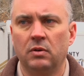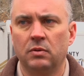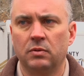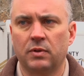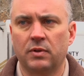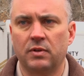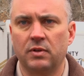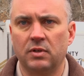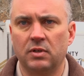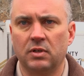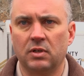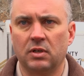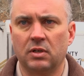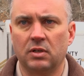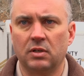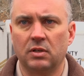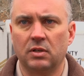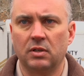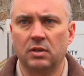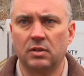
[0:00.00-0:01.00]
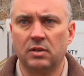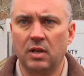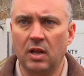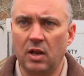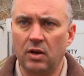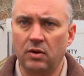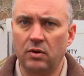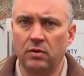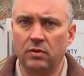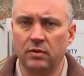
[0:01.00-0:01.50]
with the
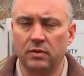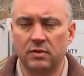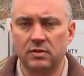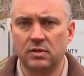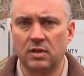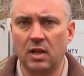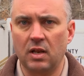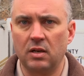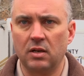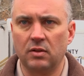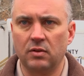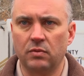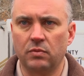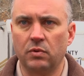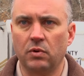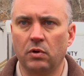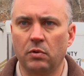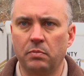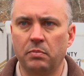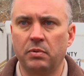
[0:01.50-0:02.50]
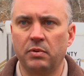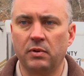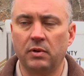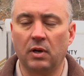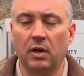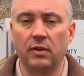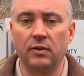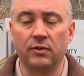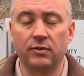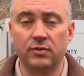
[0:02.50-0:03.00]
tender that's tending the rope
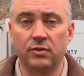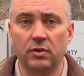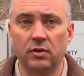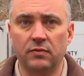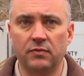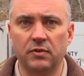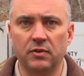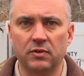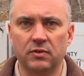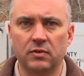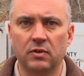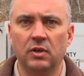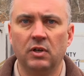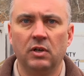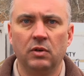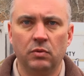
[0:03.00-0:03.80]
on the surface,